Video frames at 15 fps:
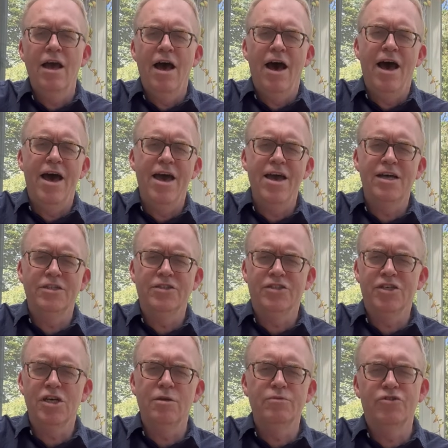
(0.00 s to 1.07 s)
I had
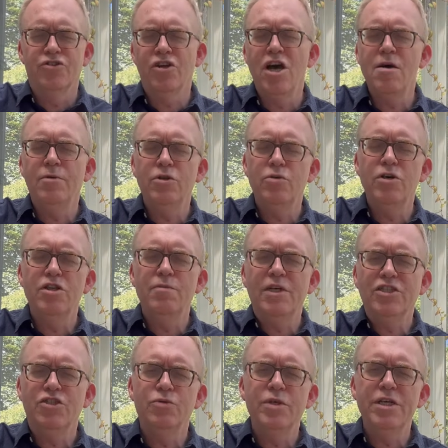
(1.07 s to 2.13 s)
some trouble with my
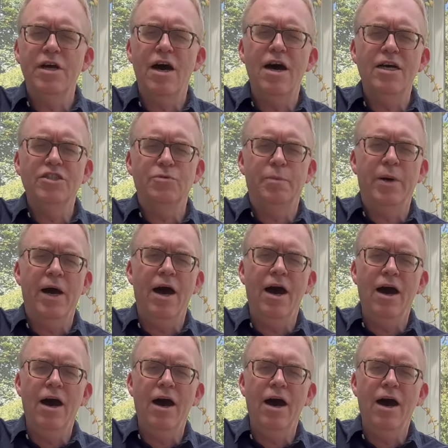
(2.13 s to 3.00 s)
sweetheart's pa.